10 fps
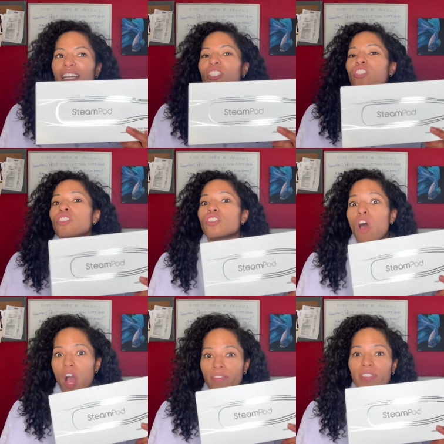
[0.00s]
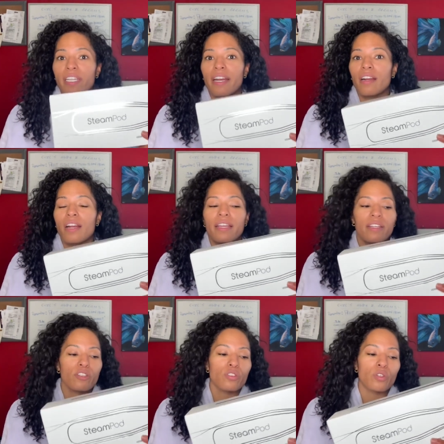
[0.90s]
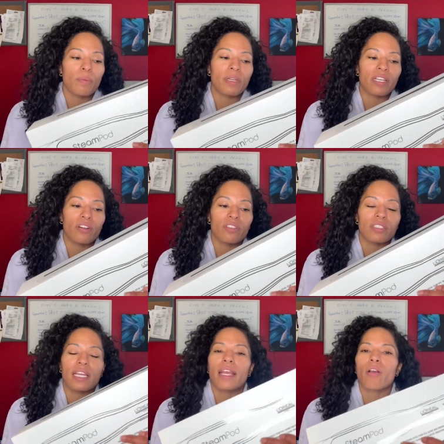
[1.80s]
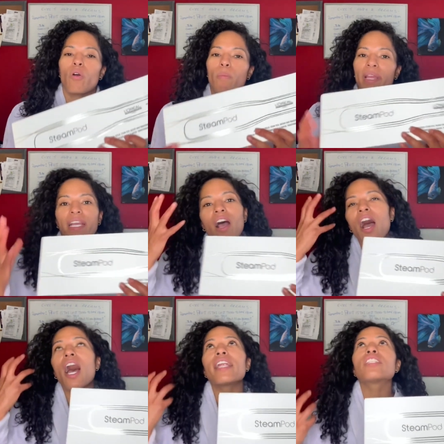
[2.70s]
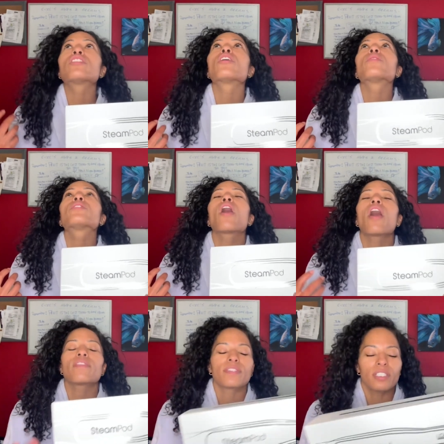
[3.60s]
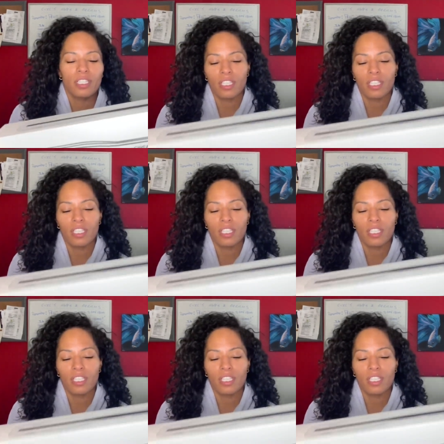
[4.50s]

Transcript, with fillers: soft hair. I hear so many girls saying, oh my God, it's so soft.